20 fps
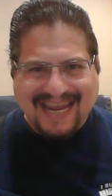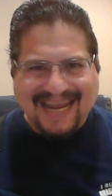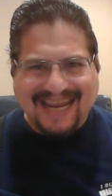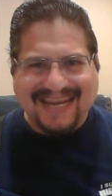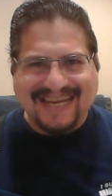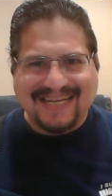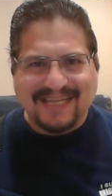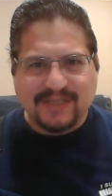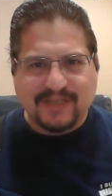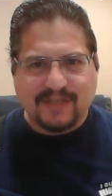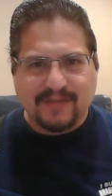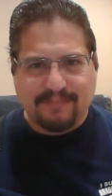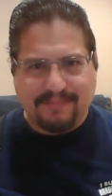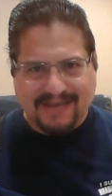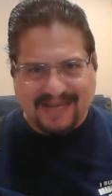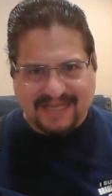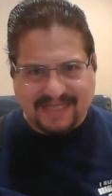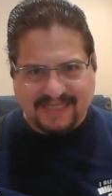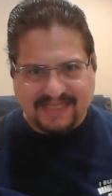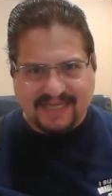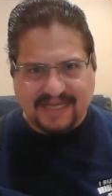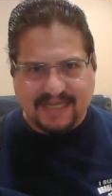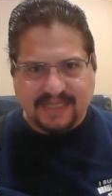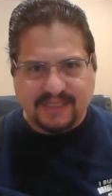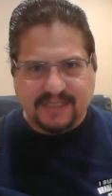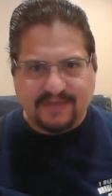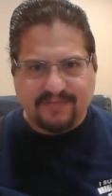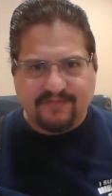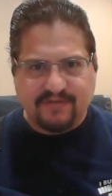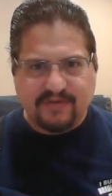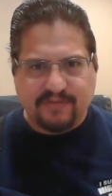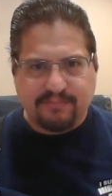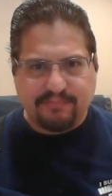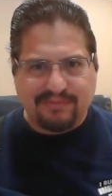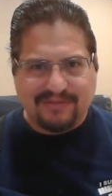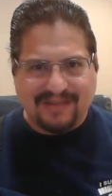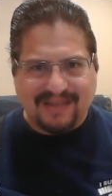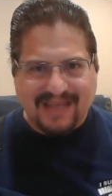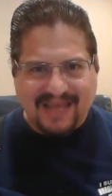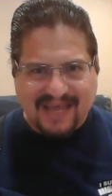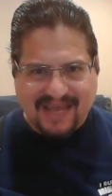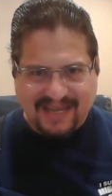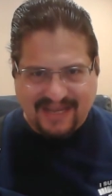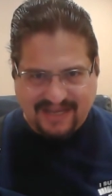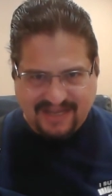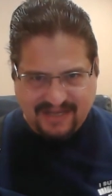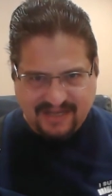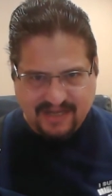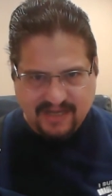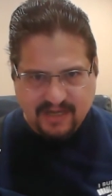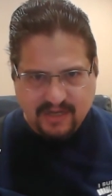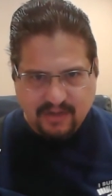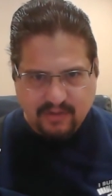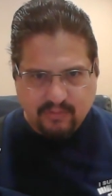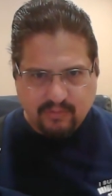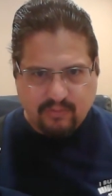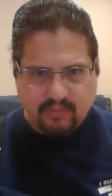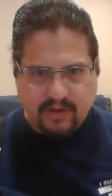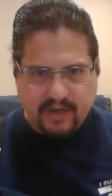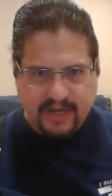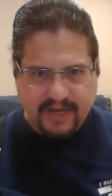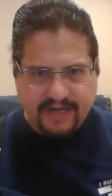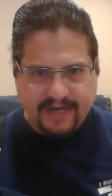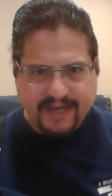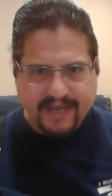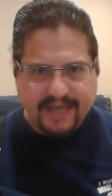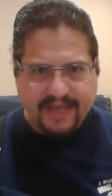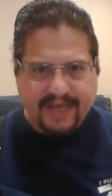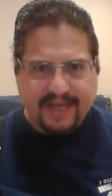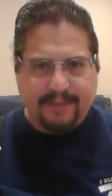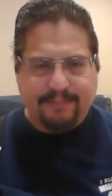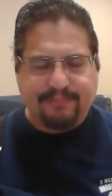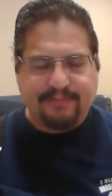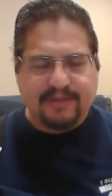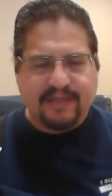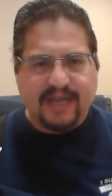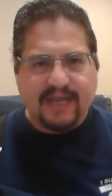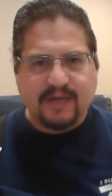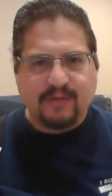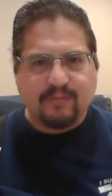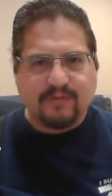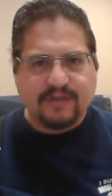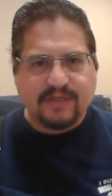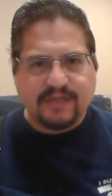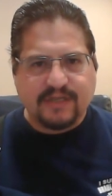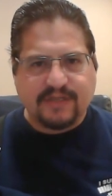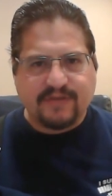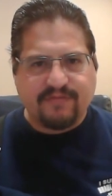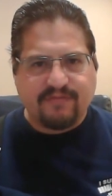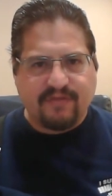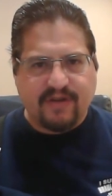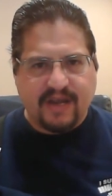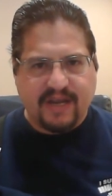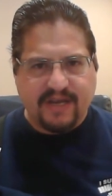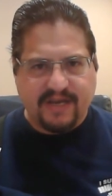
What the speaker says: is the past tense to play, right? He played with his friend